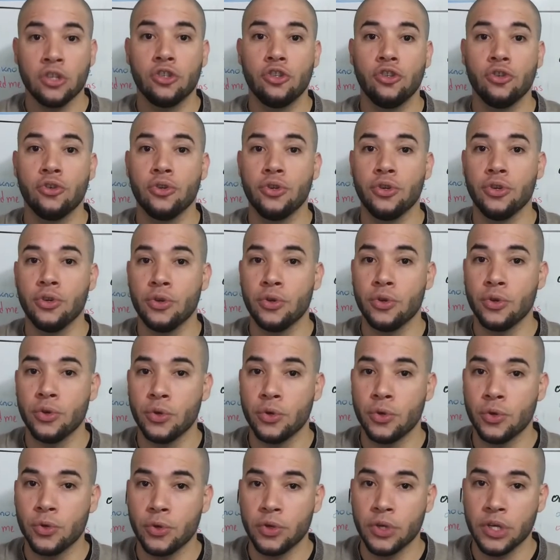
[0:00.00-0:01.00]
Do
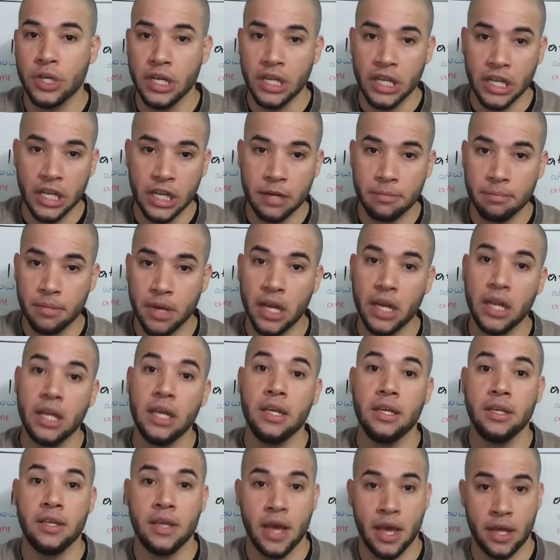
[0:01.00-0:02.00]
you need
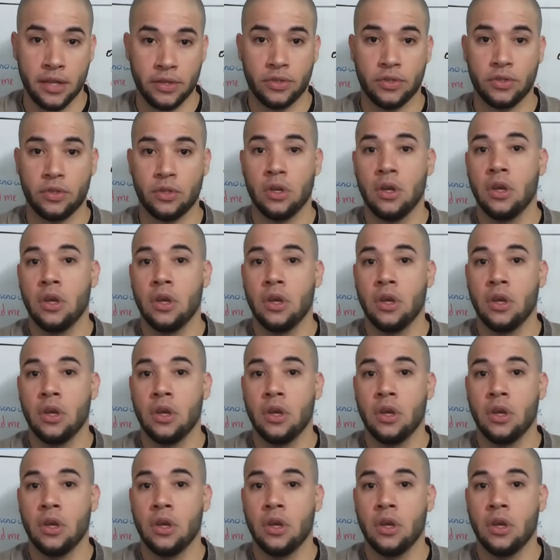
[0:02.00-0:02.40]
money? Yes.